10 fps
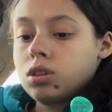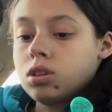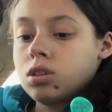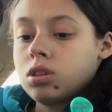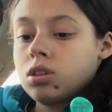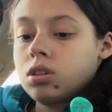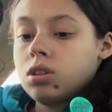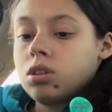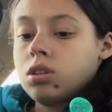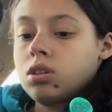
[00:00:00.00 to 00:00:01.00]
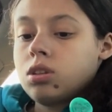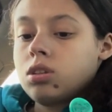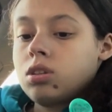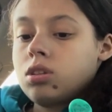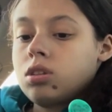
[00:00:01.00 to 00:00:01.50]

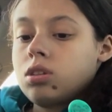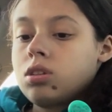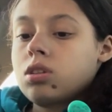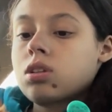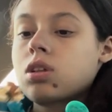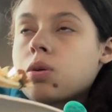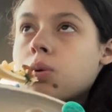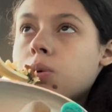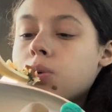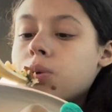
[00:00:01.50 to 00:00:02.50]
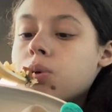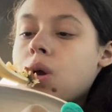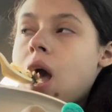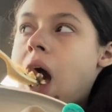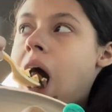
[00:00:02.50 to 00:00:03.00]

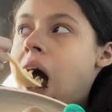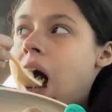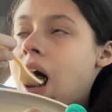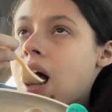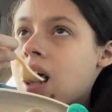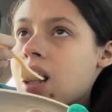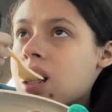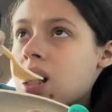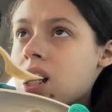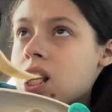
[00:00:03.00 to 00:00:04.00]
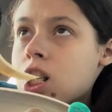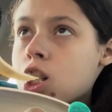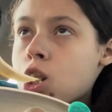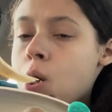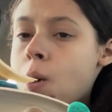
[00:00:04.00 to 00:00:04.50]

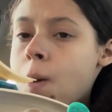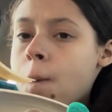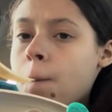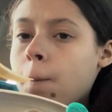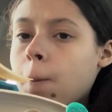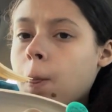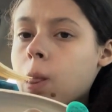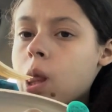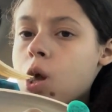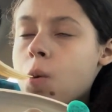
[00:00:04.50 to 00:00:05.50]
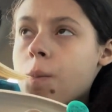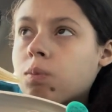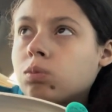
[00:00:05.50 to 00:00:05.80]
No one is speaking in this clip.